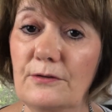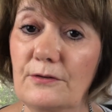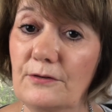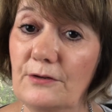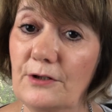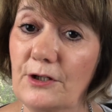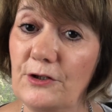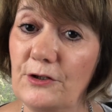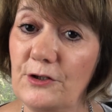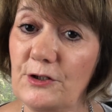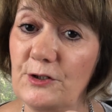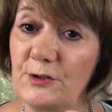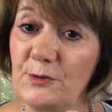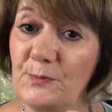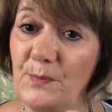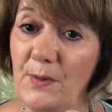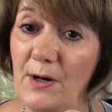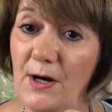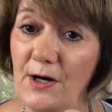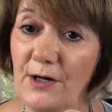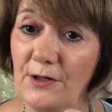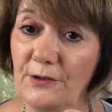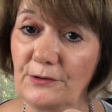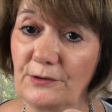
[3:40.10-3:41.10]
that the
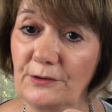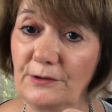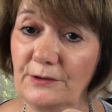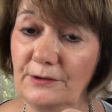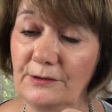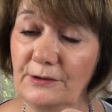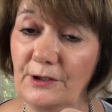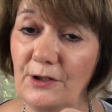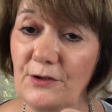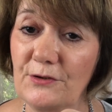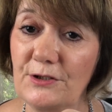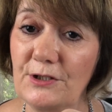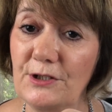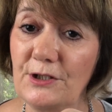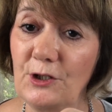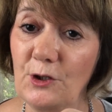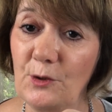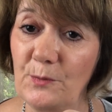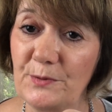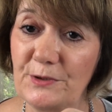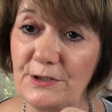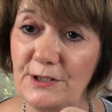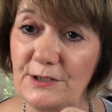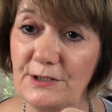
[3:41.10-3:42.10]
spiral goes in the
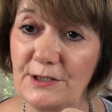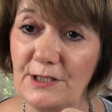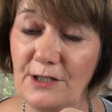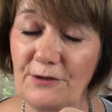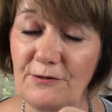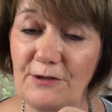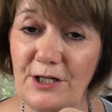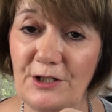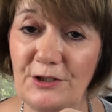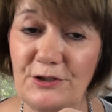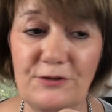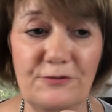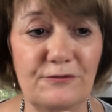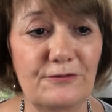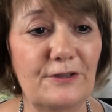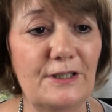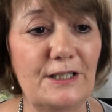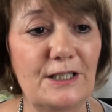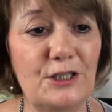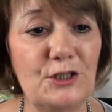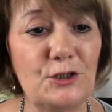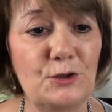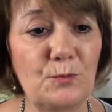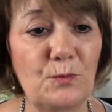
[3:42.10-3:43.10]
opposite direction for
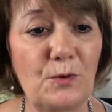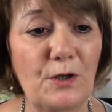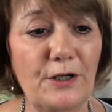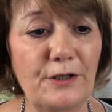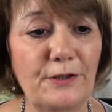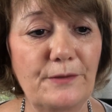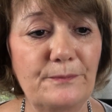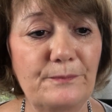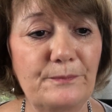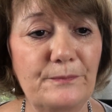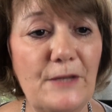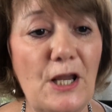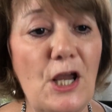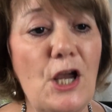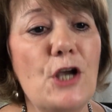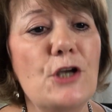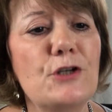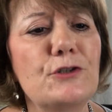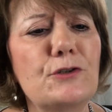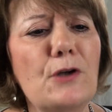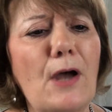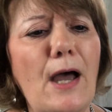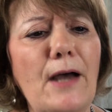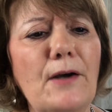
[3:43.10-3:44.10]
each one.
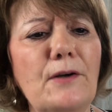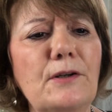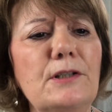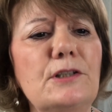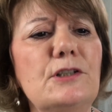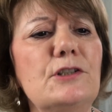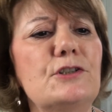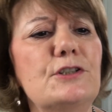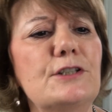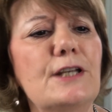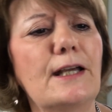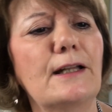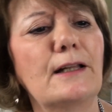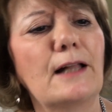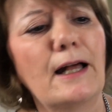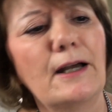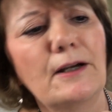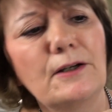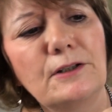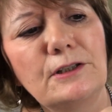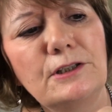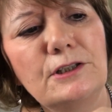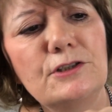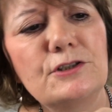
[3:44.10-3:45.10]
So how can you tell?
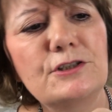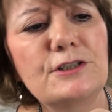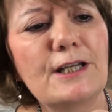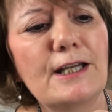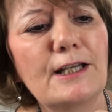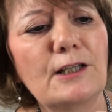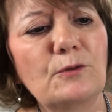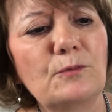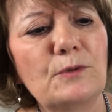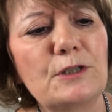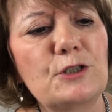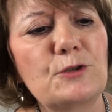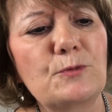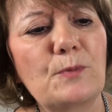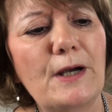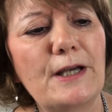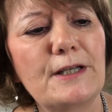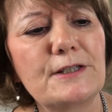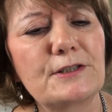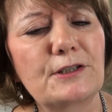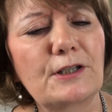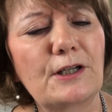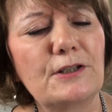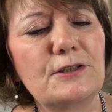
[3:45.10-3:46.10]
How can you tell which way
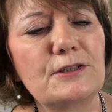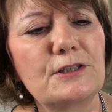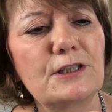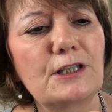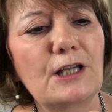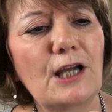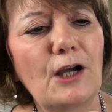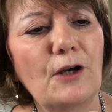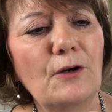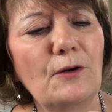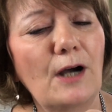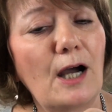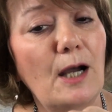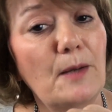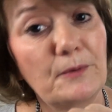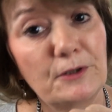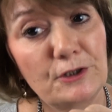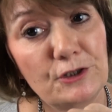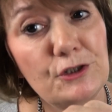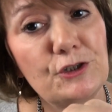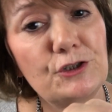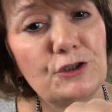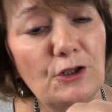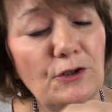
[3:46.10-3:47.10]
it's going to go? I'm
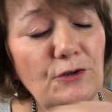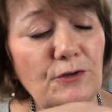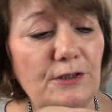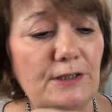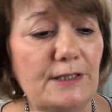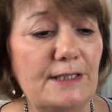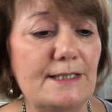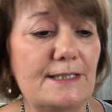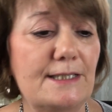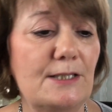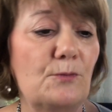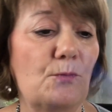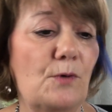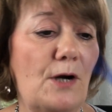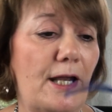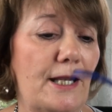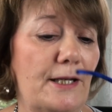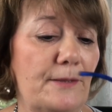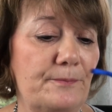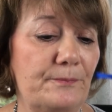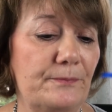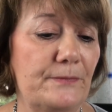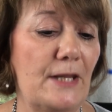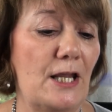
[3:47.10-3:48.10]
going to show you an easy way.
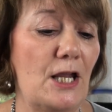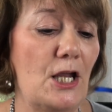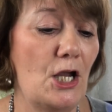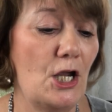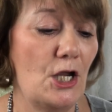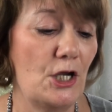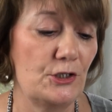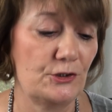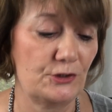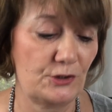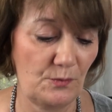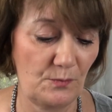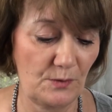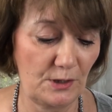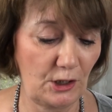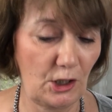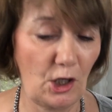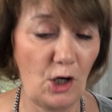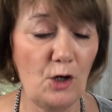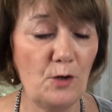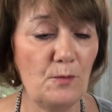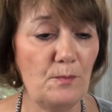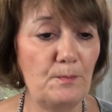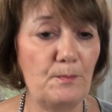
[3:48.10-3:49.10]
So we'll
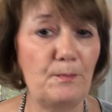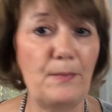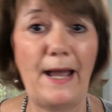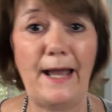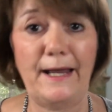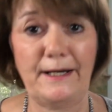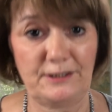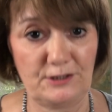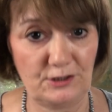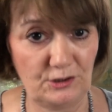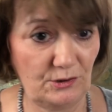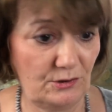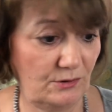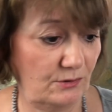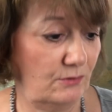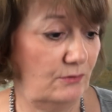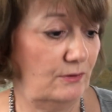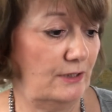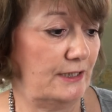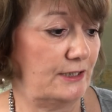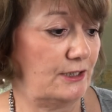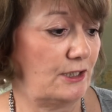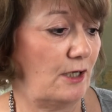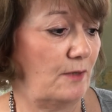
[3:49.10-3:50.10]
go back to
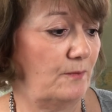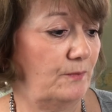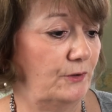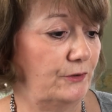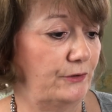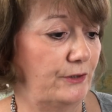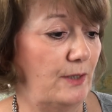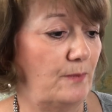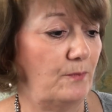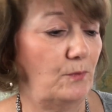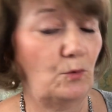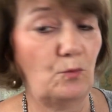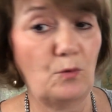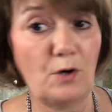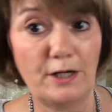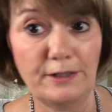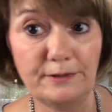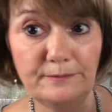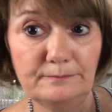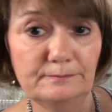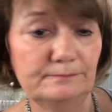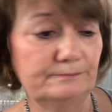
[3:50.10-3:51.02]
example number 1.